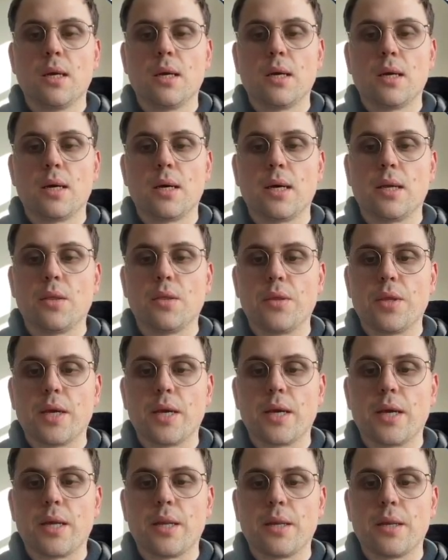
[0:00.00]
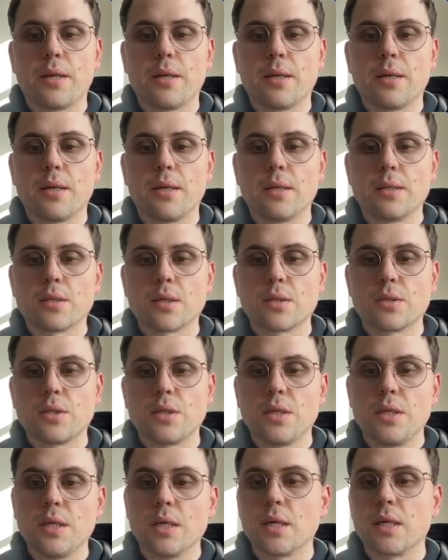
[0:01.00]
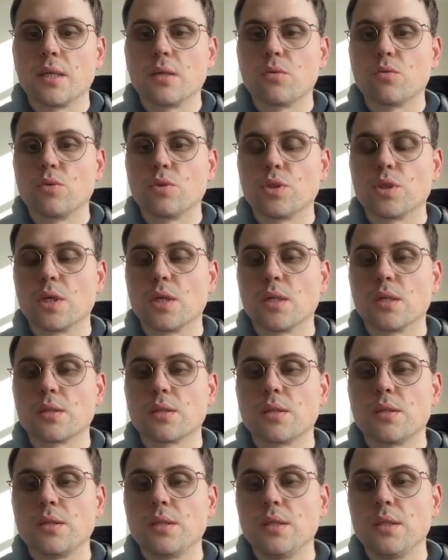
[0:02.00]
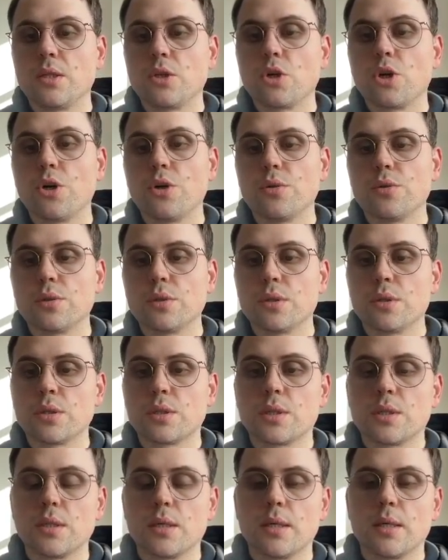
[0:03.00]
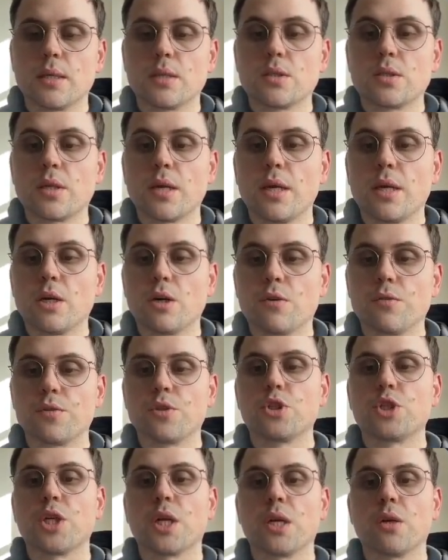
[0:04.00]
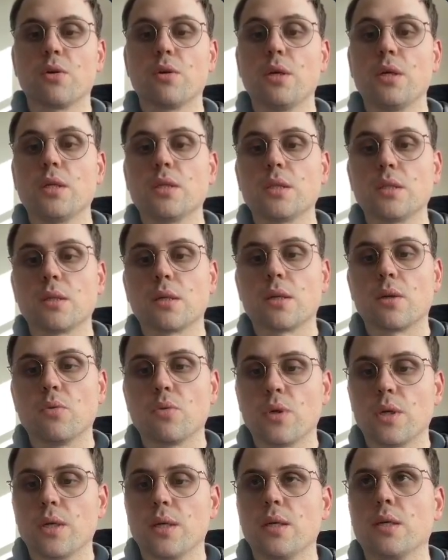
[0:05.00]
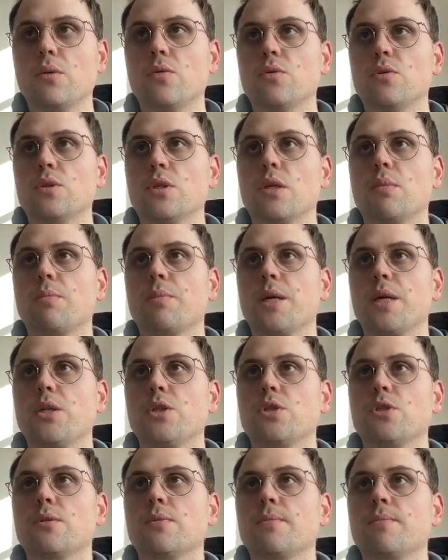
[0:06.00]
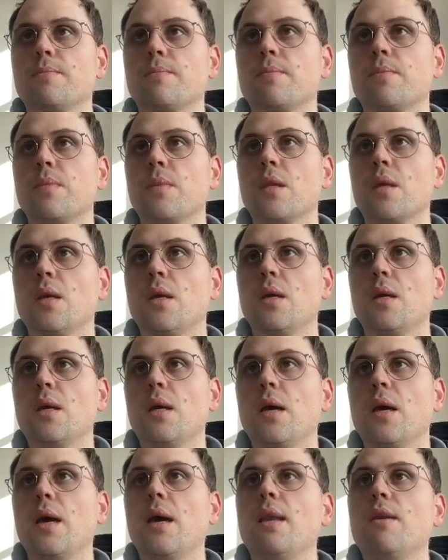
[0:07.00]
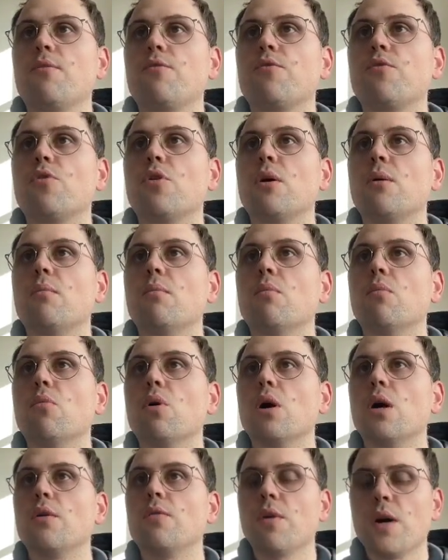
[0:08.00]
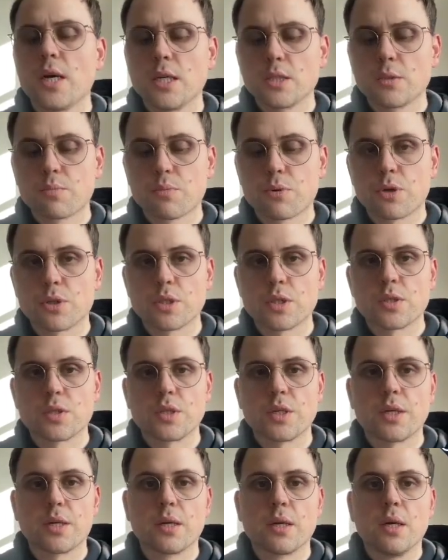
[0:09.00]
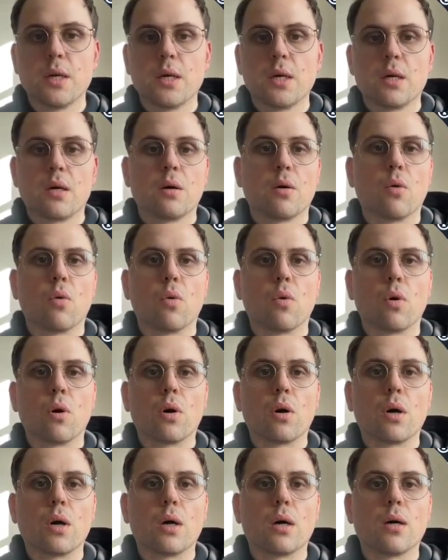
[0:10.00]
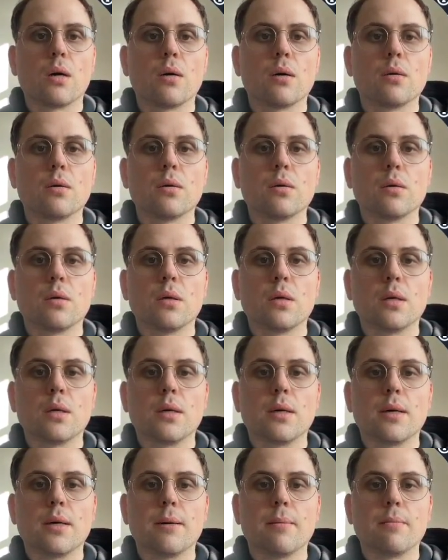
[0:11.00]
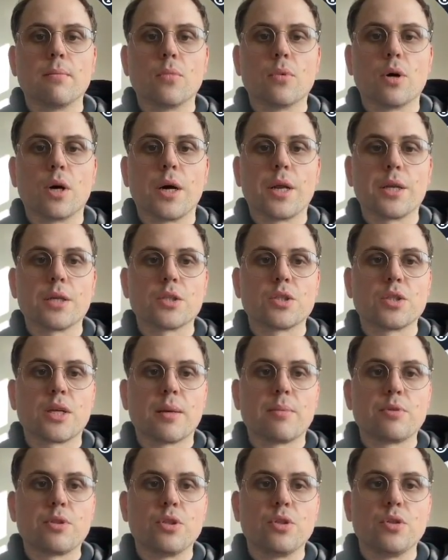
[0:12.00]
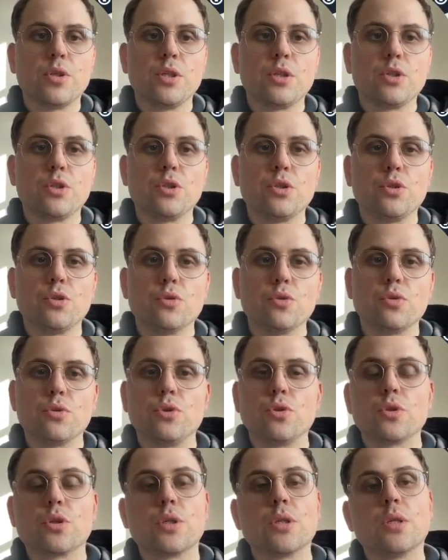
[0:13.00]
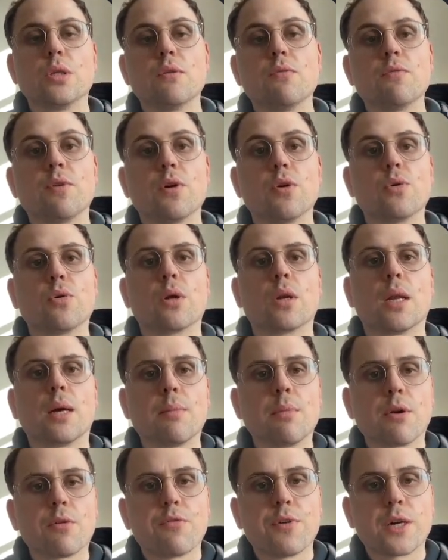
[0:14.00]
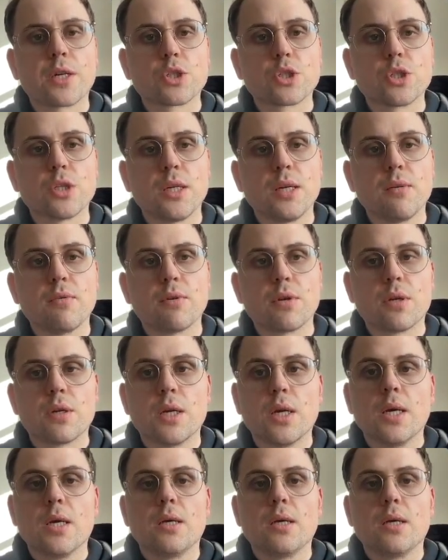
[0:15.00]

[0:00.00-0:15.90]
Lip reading: and then as I see here in the result, the current state of the shadow is included in the result page. And for more advanced processing or other steps you need to do, you can invoke a Lambda function even.